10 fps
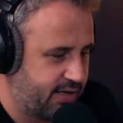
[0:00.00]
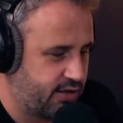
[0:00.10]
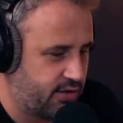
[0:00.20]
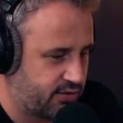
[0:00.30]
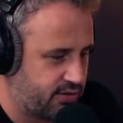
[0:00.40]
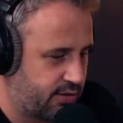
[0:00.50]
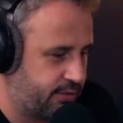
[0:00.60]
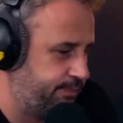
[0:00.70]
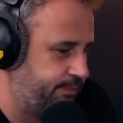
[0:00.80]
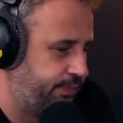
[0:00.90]

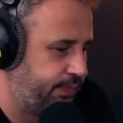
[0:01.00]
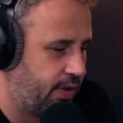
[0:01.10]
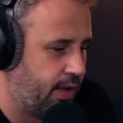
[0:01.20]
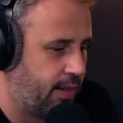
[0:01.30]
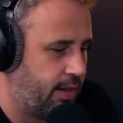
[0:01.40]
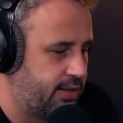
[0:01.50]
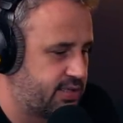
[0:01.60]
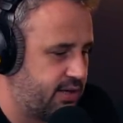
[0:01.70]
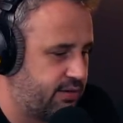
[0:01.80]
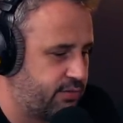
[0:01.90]
Gnonto, a
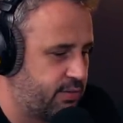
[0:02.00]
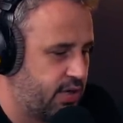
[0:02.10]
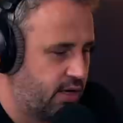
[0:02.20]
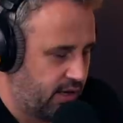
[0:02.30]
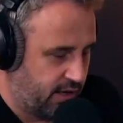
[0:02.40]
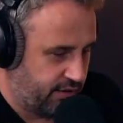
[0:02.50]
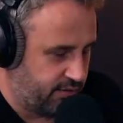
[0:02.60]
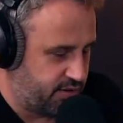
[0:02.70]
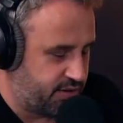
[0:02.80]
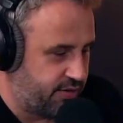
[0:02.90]
sign from
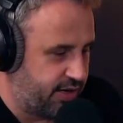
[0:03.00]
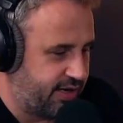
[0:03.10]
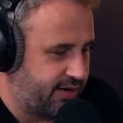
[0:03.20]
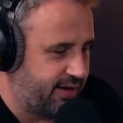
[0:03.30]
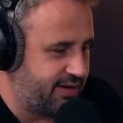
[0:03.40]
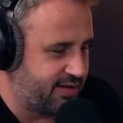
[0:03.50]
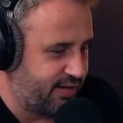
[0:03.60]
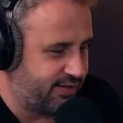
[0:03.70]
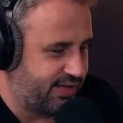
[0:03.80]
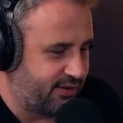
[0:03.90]
Zurich. He's a
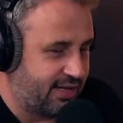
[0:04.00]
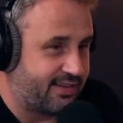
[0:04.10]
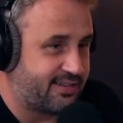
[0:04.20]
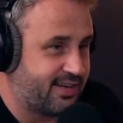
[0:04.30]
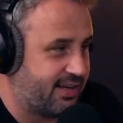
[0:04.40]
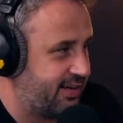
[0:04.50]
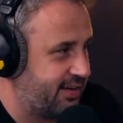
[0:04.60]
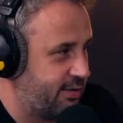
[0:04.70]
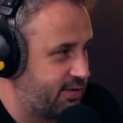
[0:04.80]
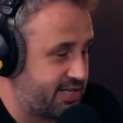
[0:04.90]
lovely young lad, isn't he?
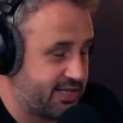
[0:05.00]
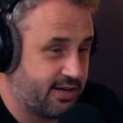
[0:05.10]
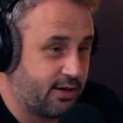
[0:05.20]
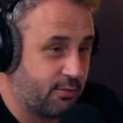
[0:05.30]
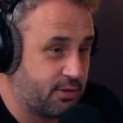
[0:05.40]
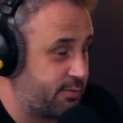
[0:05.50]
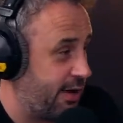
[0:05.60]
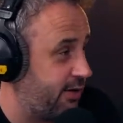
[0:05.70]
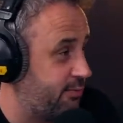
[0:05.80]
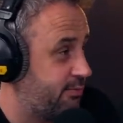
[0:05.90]
Jesse didn't know much
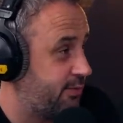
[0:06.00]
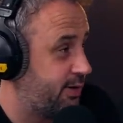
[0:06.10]
about him.